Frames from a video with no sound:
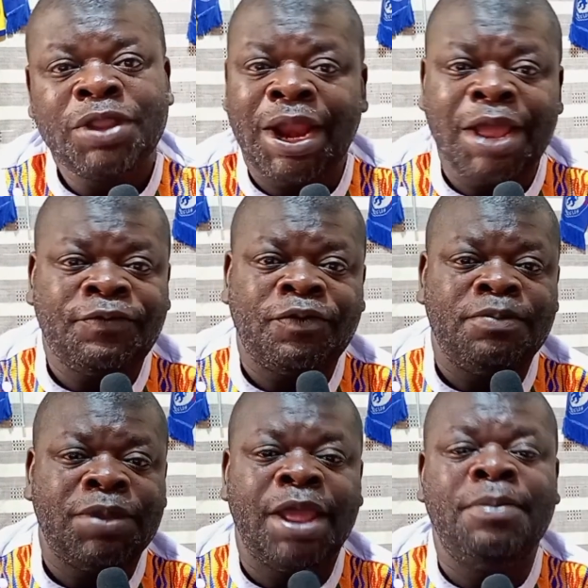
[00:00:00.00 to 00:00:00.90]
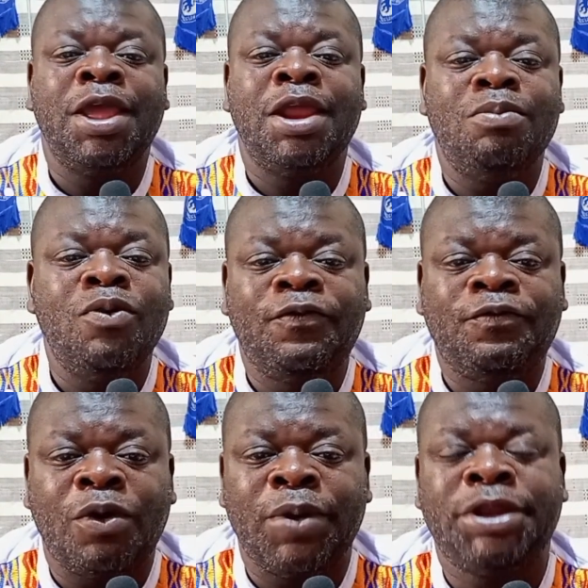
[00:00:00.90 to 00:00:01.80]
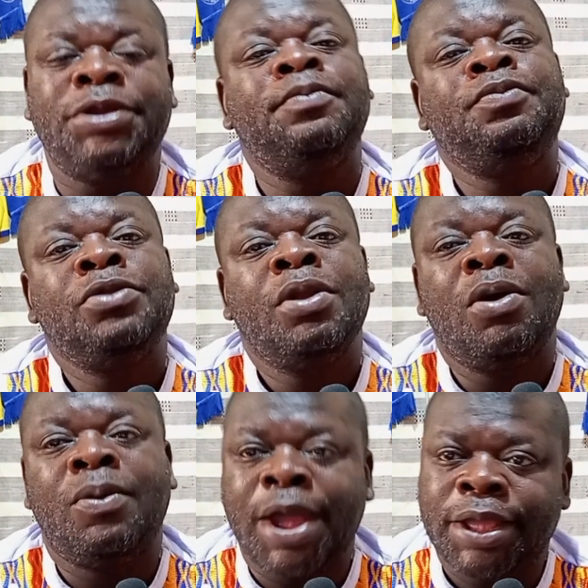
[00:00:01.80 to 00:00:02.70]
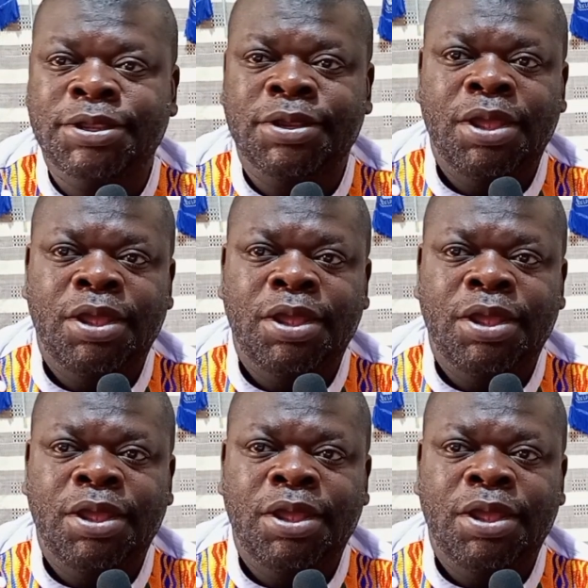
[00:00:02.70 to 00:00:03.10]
learn from them, and move forward. All right.